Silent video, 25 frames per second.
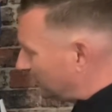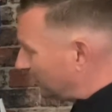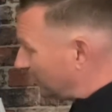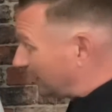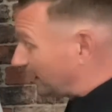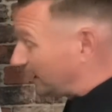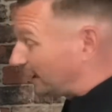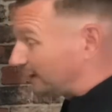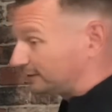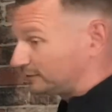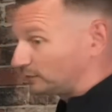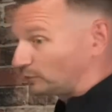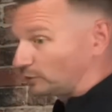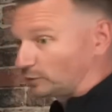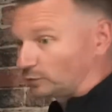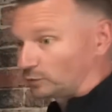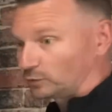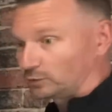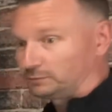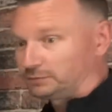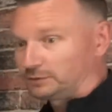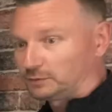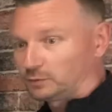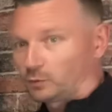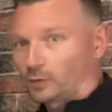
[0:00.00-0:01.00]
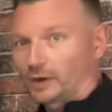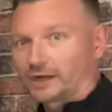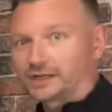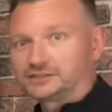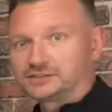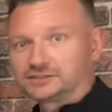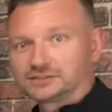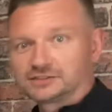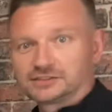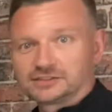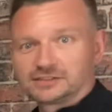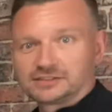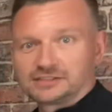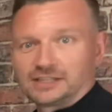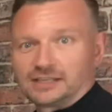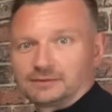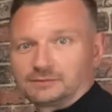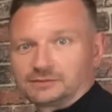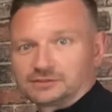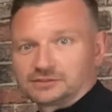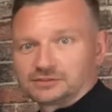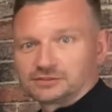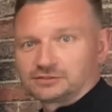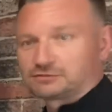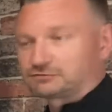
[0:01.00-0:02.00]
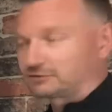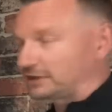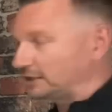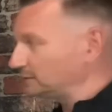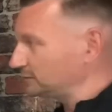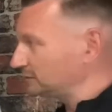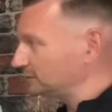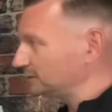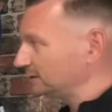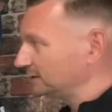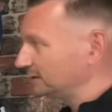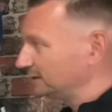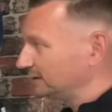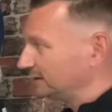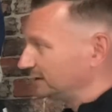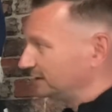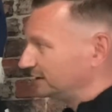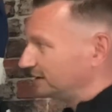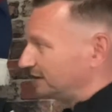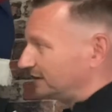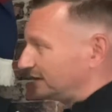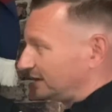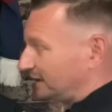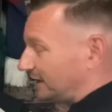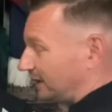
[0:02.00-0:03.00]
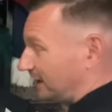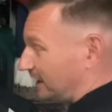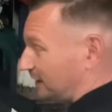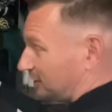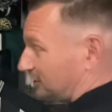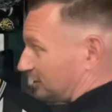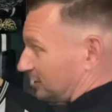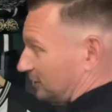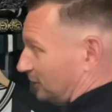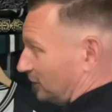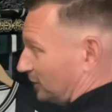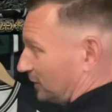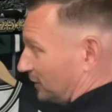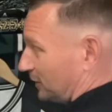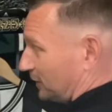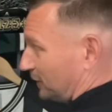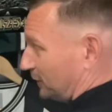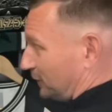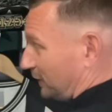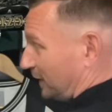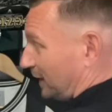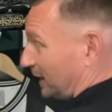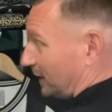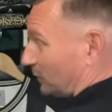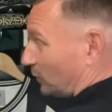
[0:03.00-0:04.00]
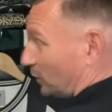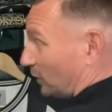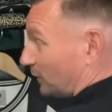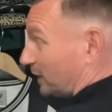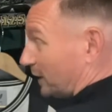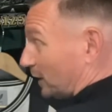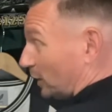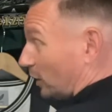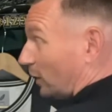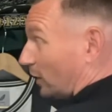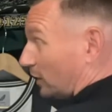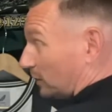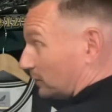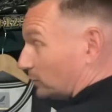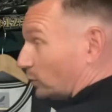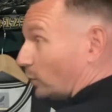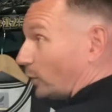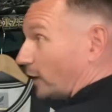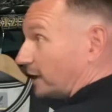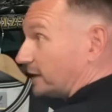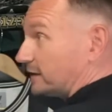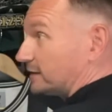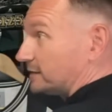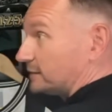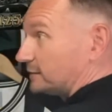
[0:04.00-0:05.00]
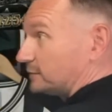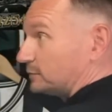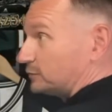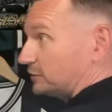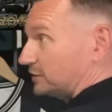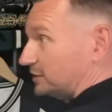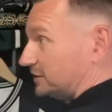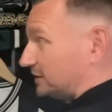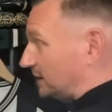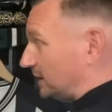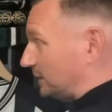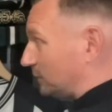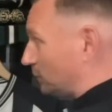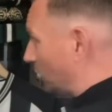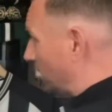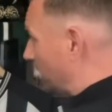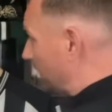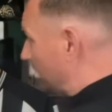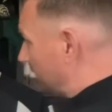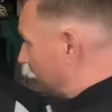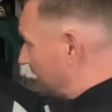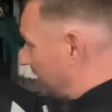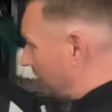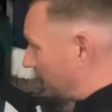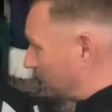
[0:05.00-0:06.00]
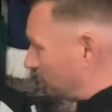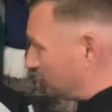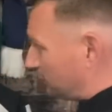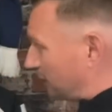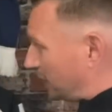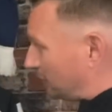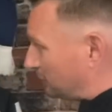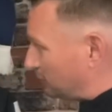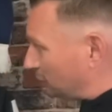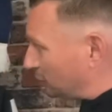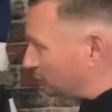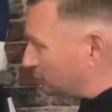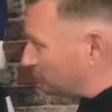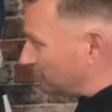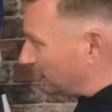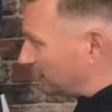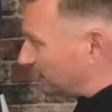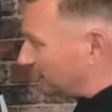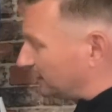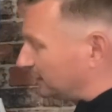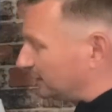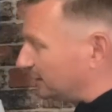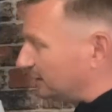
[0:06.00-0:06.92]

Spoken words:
And I thought it would be white, just the same as the stripes. And actually, on the fake one, they are white, pristine white, and they're a grey.